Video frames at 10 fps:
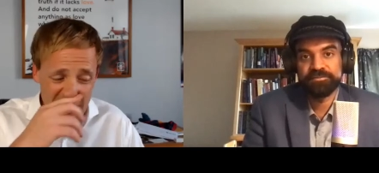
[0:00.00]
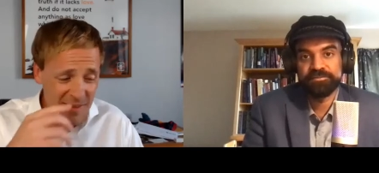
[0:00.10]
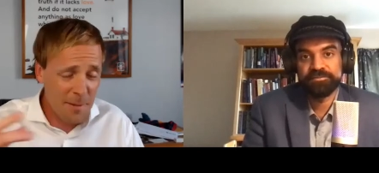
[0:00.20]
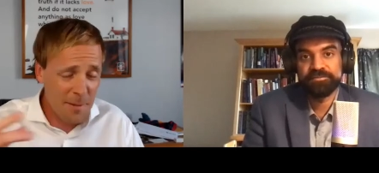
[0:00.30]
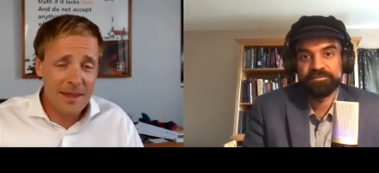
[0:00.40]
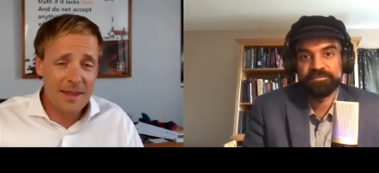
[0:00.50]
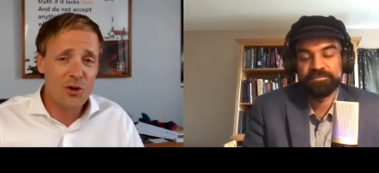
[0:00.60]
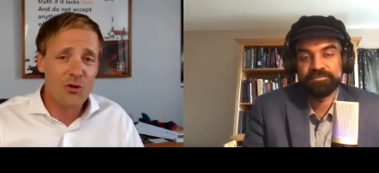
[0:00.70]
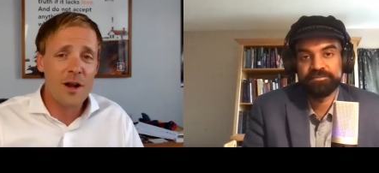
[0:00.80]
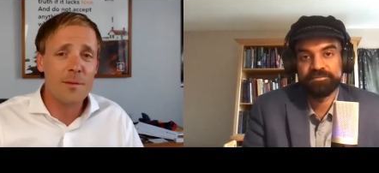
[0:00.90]
Speaker 1: And they make
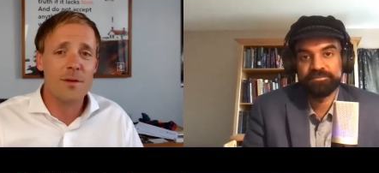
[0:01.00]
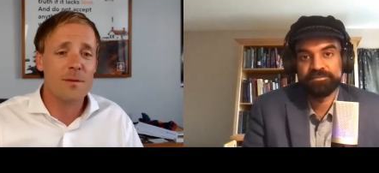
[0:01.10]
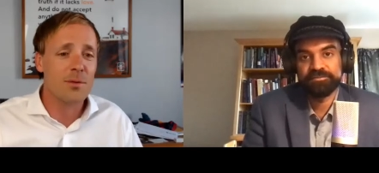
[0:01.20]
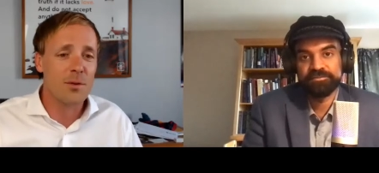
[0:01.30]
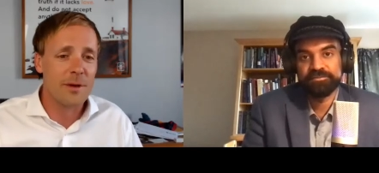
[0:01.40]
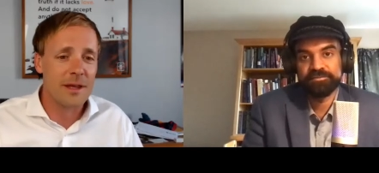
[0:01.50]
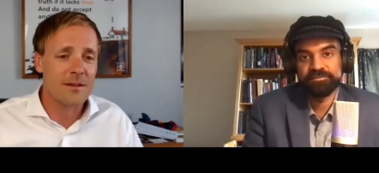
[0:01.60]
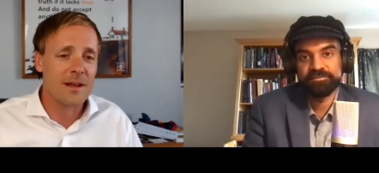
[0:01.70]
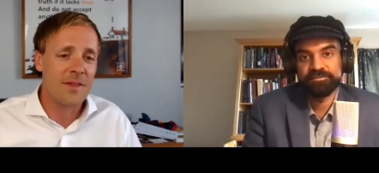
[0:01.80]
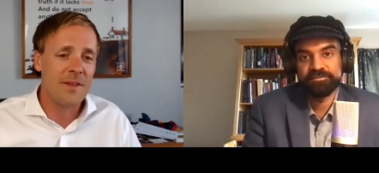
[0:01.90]
incredible
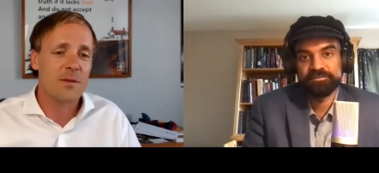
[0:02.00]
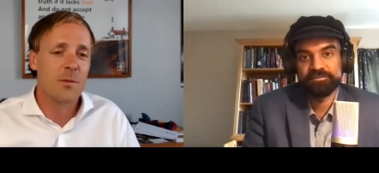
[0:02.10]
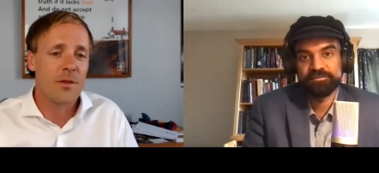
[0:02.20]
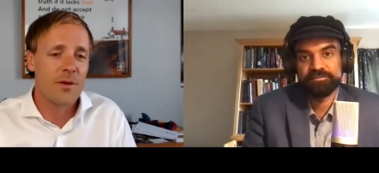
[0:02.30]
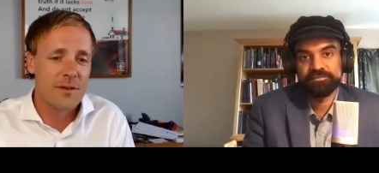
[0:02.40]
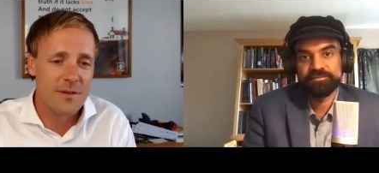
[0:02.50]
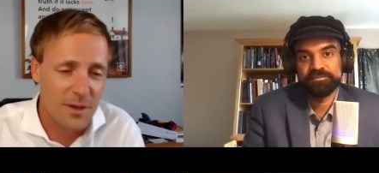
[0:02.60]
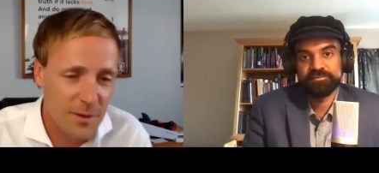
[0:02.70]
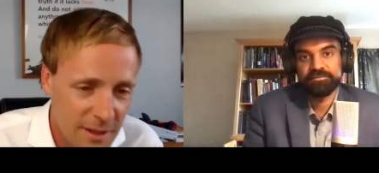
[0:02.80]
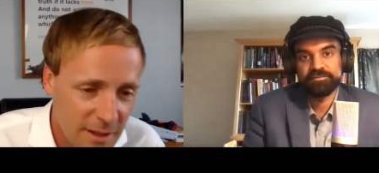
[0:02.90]
employees. And I think that's one of the reasons
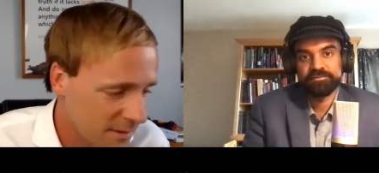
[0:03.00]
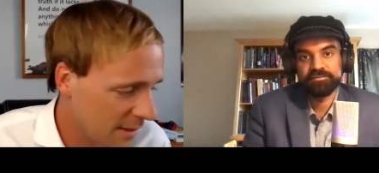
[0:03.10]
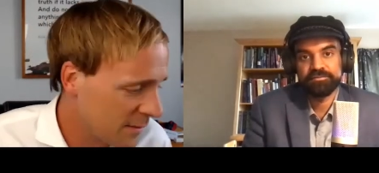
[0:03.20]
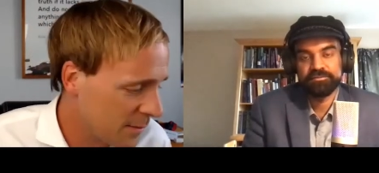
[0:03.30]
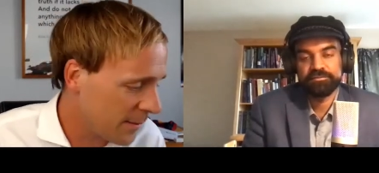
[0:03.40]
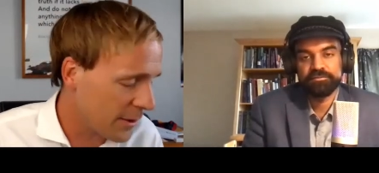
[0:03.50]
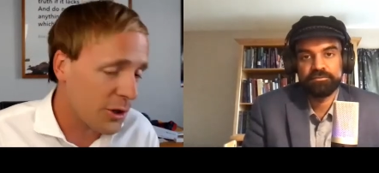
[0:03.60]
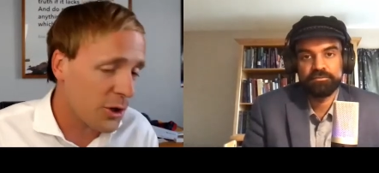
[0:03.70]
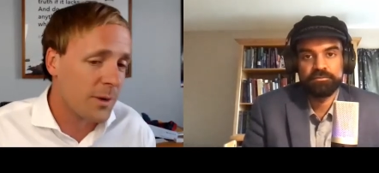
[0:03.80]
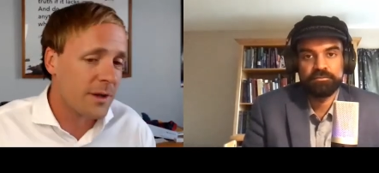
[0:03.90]
CLT is, has been able
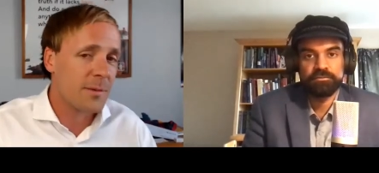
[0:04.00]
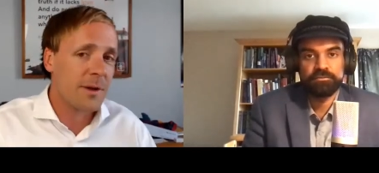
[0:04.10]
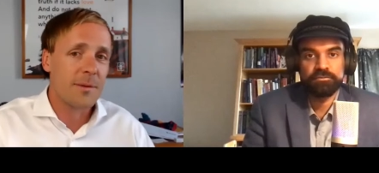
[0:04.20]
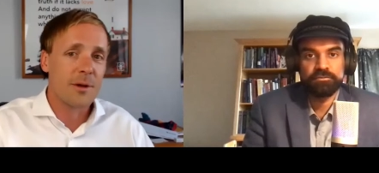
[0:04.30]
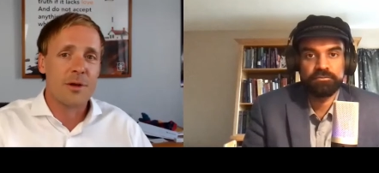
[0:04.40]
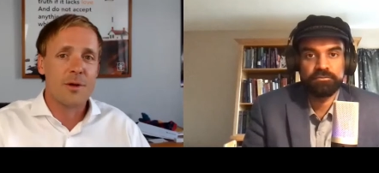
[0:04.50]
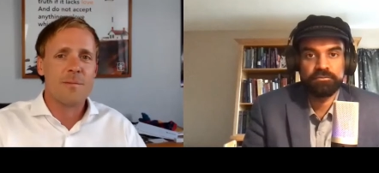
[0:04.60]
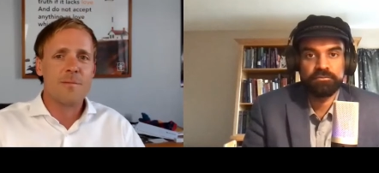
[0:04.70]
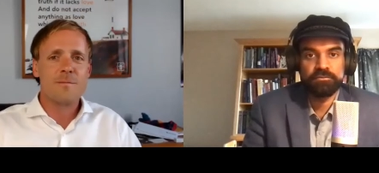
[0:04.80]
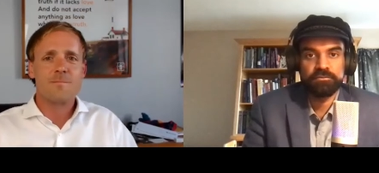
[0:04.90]
to do what it's been able to
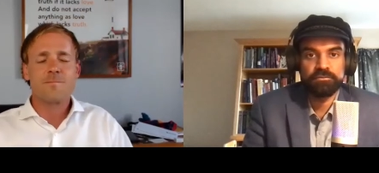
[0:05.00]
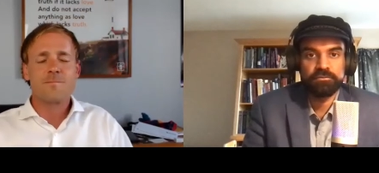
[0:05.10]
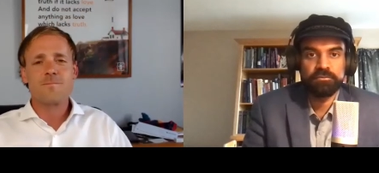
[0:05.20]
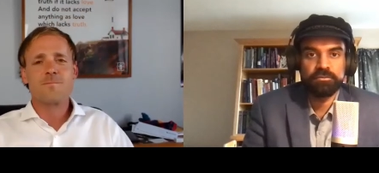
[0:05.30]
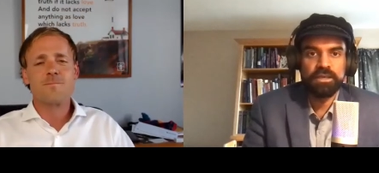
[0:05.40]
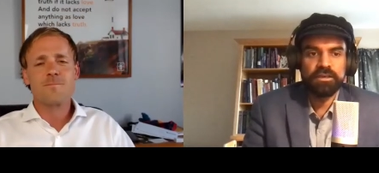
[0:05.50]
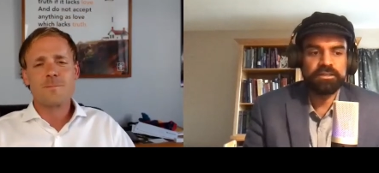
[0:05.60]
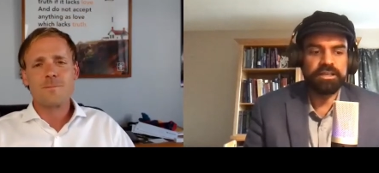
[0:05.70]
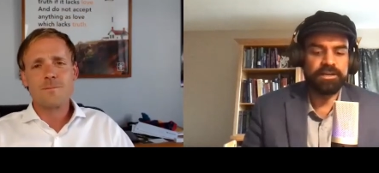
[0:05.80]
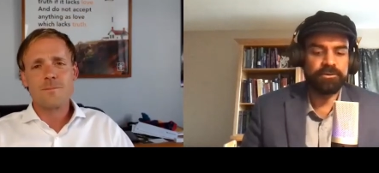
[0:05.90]
do.
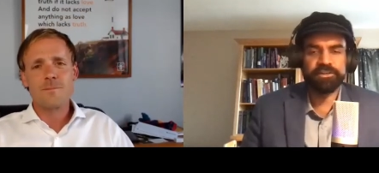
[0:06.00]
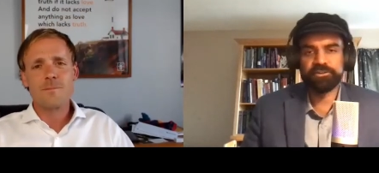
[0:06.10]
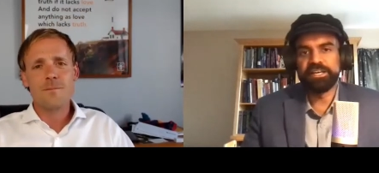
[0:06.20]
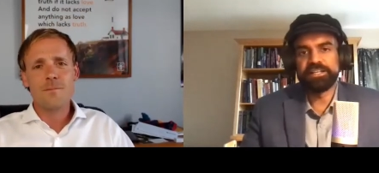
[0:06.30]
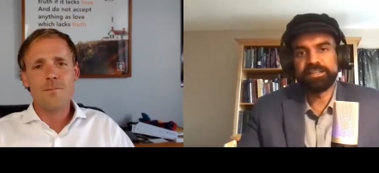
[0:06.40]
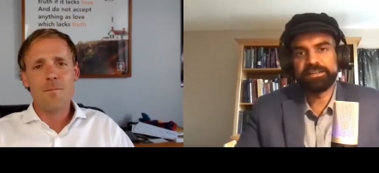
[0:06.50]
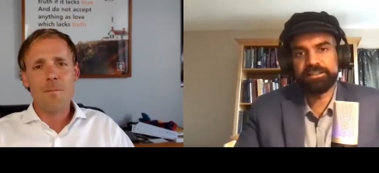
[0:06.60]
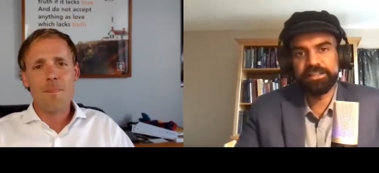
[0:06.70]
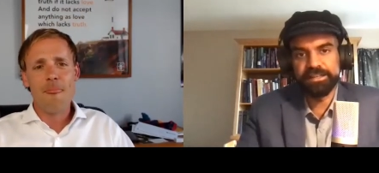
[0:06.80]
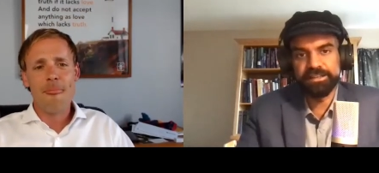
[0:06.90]
Speaker 2: Yeah, I would agree. I think
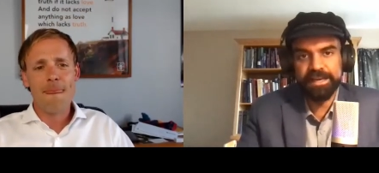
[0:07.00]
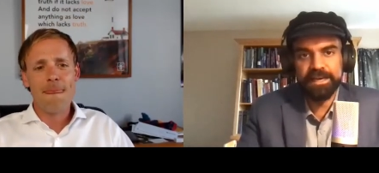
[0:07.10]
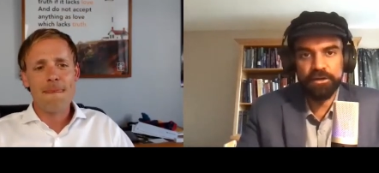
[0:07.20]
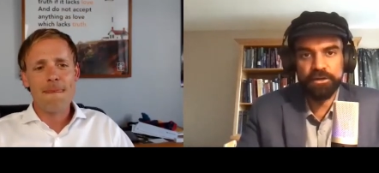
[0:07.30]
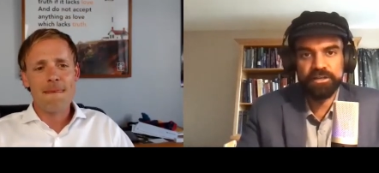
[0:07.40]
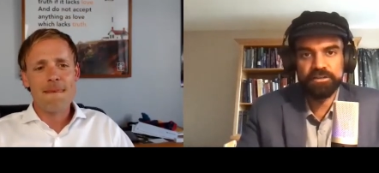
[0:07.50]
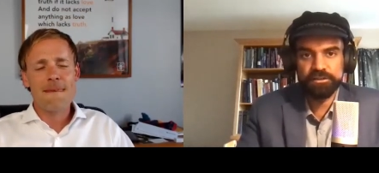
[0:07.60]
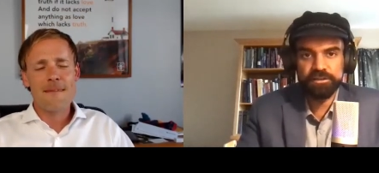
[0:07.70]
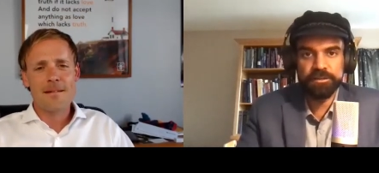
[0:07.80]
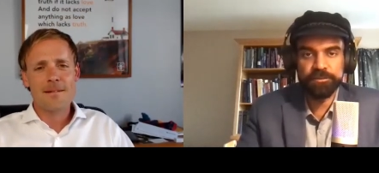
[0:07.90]
that now
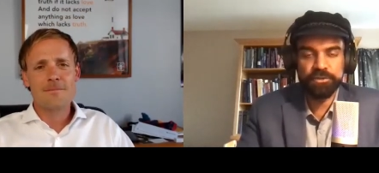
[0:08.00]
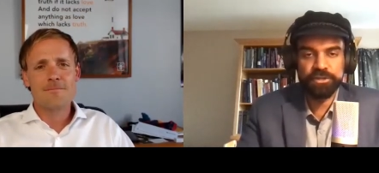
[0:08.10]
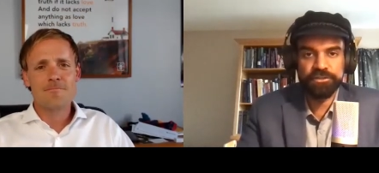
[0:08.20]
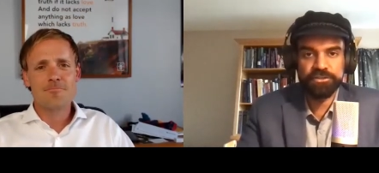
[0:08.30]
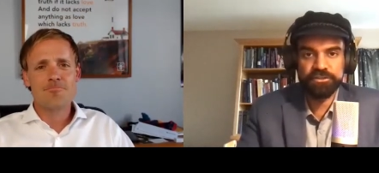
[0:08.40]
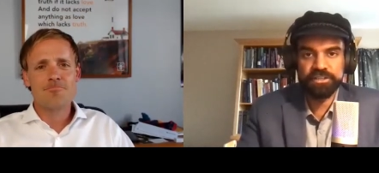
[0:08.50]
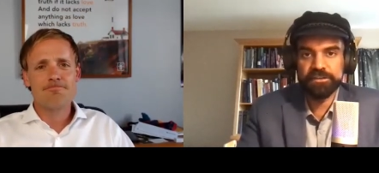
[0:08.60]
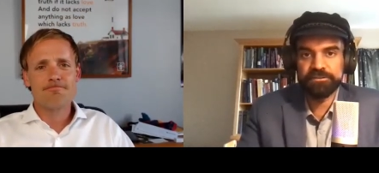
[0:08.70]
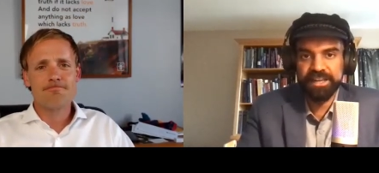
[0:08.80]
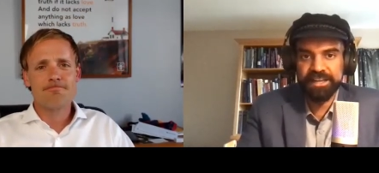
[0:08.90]
employers are looking
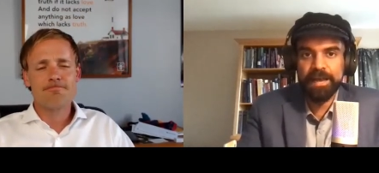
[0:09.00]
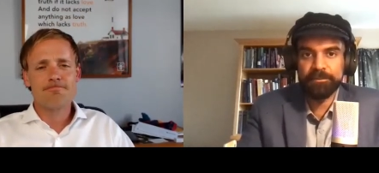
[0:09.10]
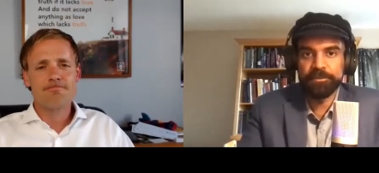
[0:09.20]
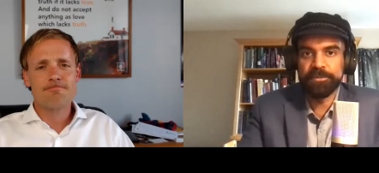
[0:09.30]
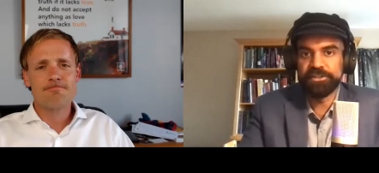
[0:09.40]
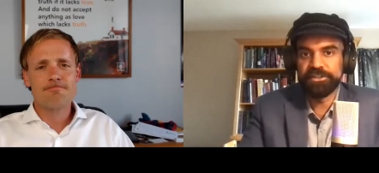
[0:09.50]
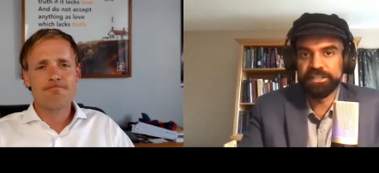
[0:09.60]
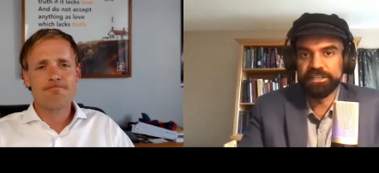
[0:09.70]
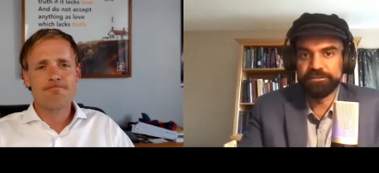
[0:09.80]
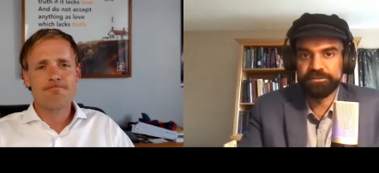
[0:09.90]
for
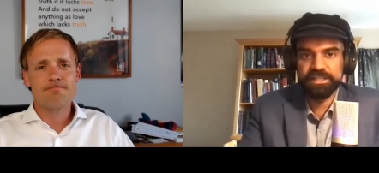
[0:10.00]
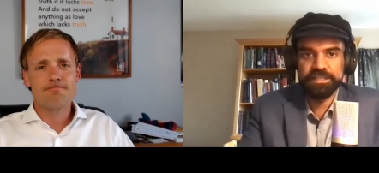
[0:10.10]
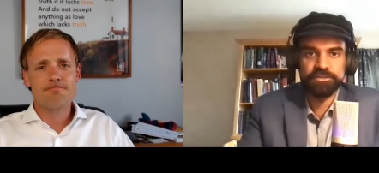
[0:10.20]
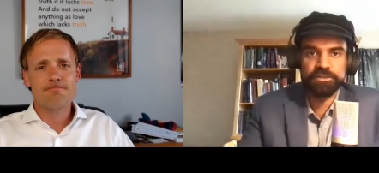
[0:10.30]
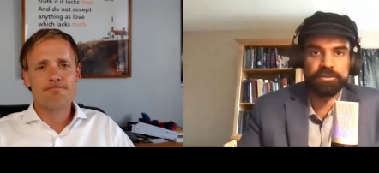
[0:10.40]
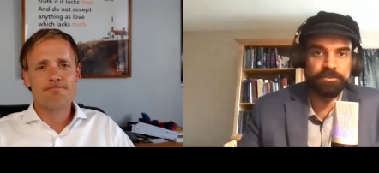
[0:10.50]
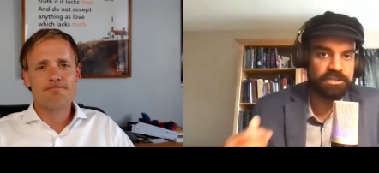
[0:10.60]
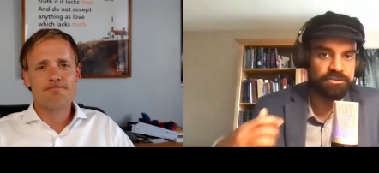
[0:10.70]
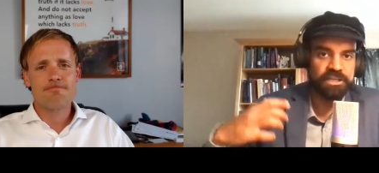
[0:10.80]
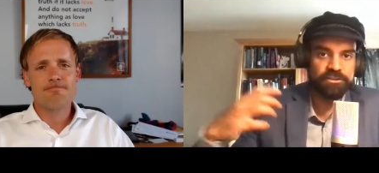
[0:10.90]
adaptability. If things are going to be
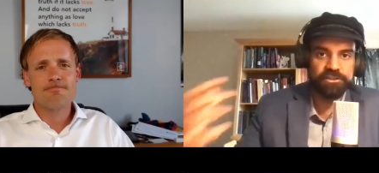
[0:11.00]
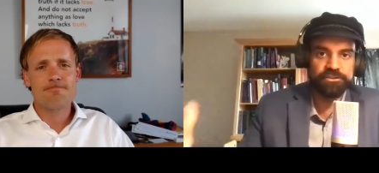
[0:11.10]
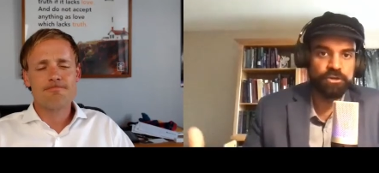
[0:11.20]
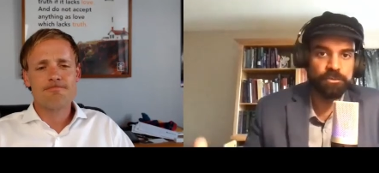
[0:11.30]
changing so